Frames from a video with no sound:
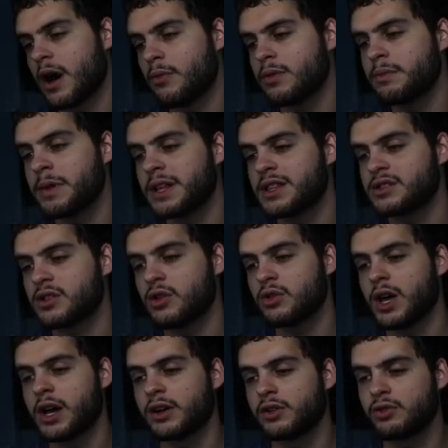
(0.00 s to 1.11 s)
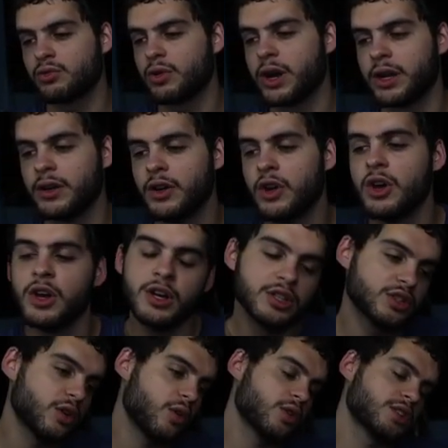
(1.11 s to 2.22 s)
wanna make this O line great,
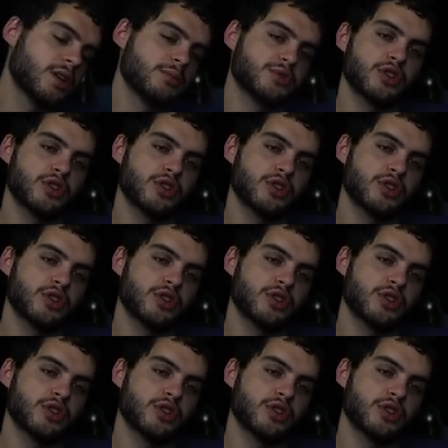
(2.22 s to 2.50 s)
so or something.